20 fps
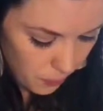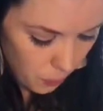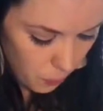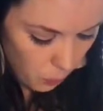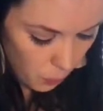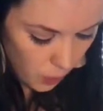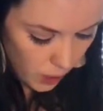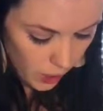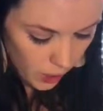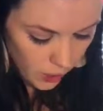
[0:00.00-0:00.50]

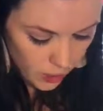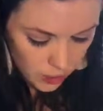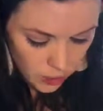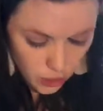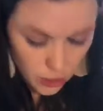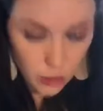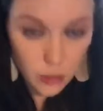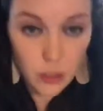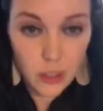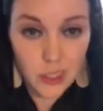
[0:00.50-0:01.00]
what I like to
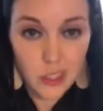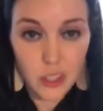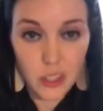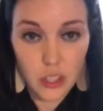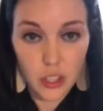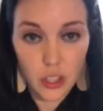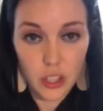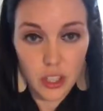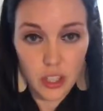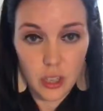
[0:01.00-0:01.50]
do is this is
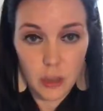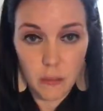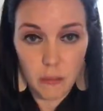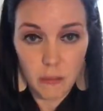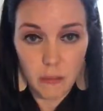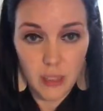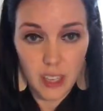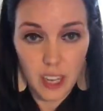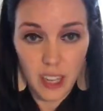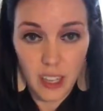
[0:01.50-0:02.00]
just
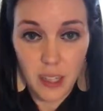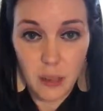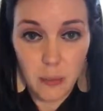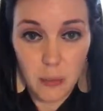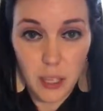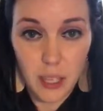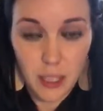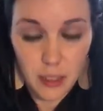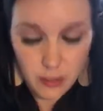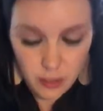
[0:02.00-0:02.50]
some deli
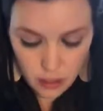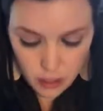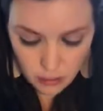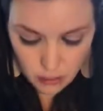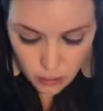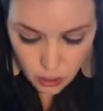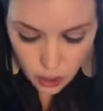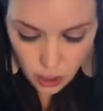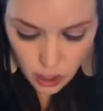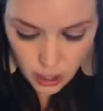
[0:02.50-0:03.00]
meat,
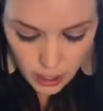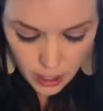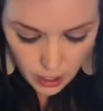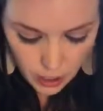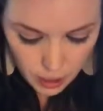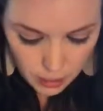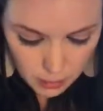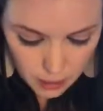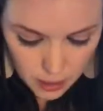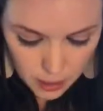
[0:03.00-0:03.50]
some turkey
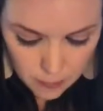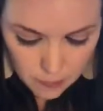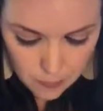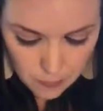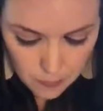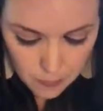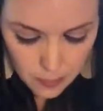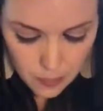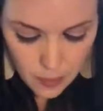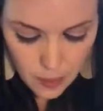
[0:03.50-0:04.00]
deli meat.
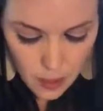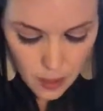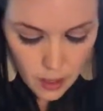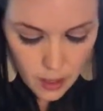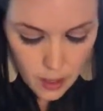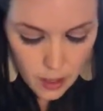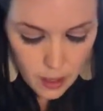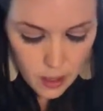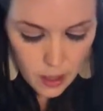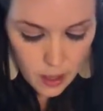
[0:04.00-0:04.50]

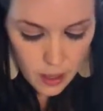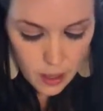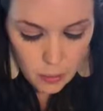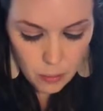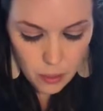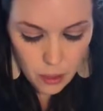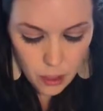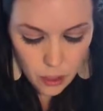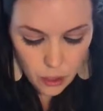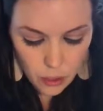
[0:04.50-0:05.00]
And I'm
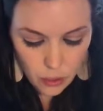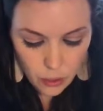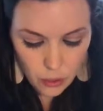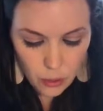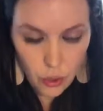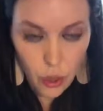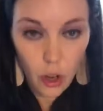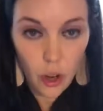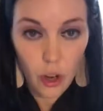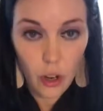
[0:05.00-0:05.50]
going to use
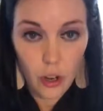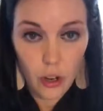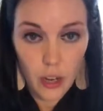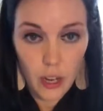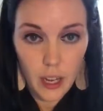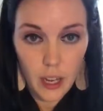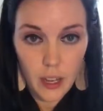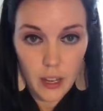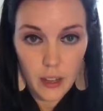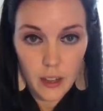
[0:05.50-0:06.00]
our
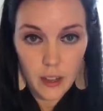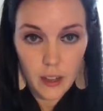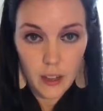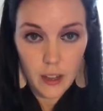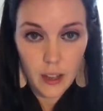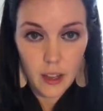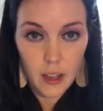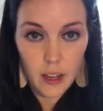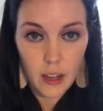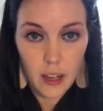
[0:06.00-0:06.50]

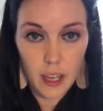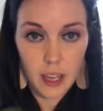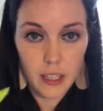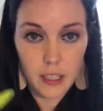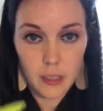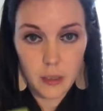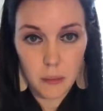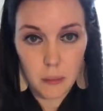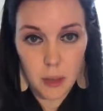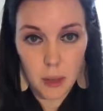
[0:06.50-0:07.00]

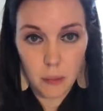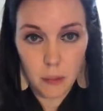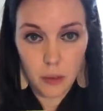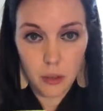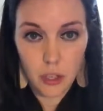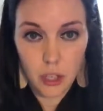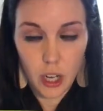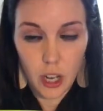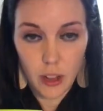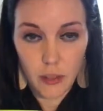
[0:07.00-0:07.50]
nice
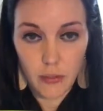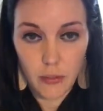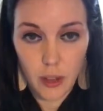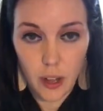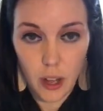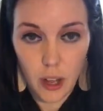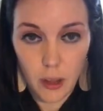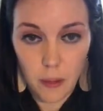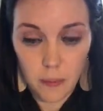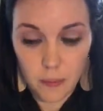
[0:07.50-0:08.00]
Pampered Chef
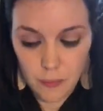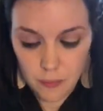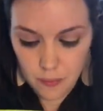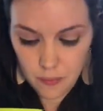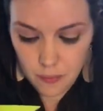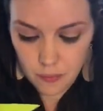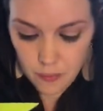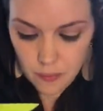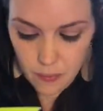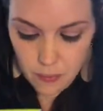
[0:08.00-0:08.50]

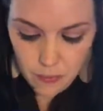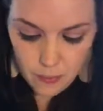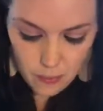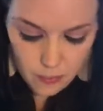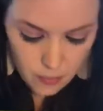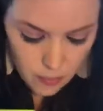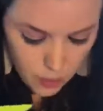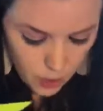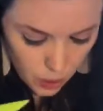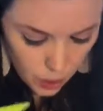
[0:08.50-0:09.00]

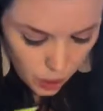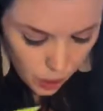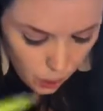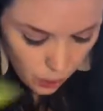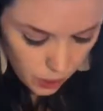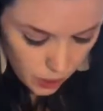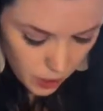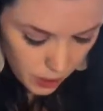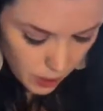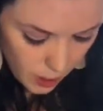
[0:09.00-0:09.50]

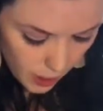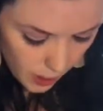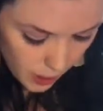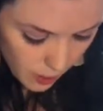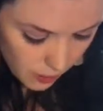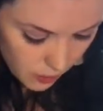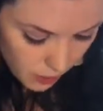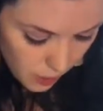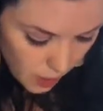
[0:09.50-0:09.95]
coated knife,